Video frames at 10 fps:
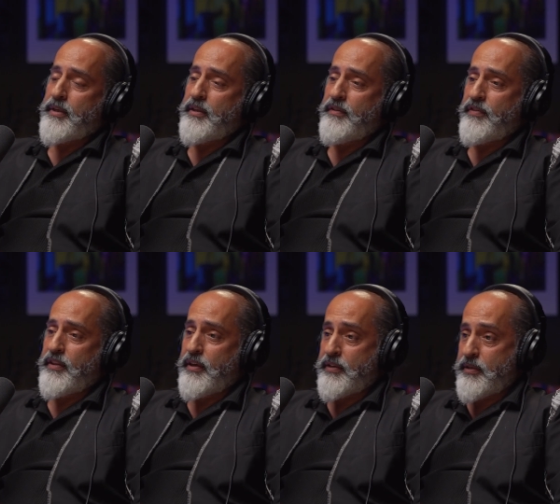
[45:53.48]
But
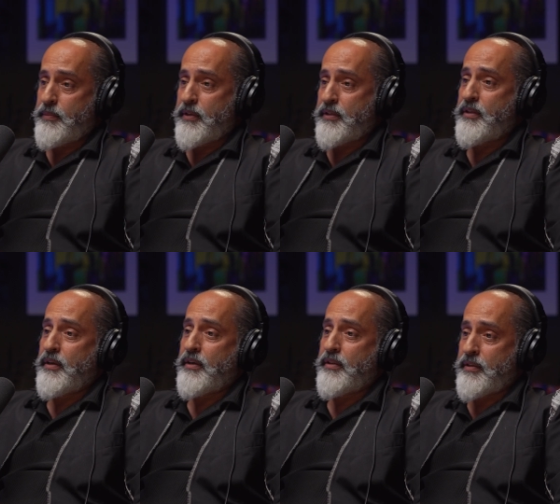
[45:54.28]
even their siblings, they
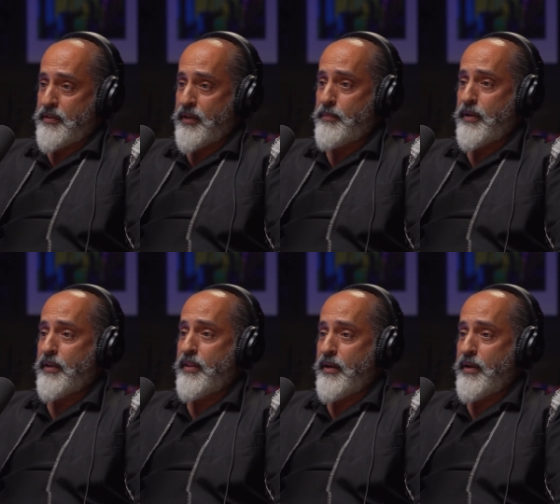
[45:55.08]
are the same like